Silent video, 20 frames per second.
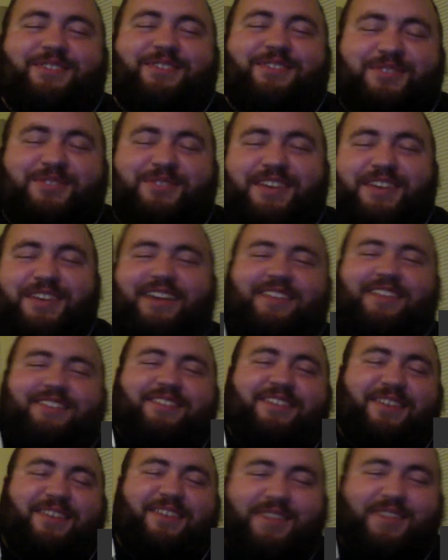Give
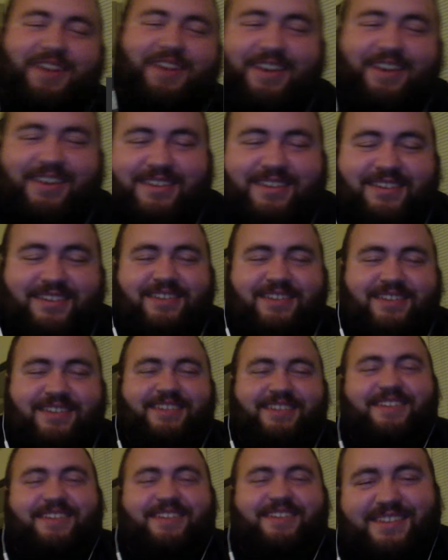it to us again,
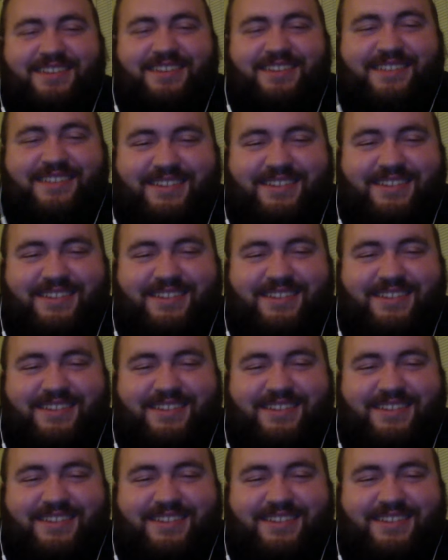Stephen A.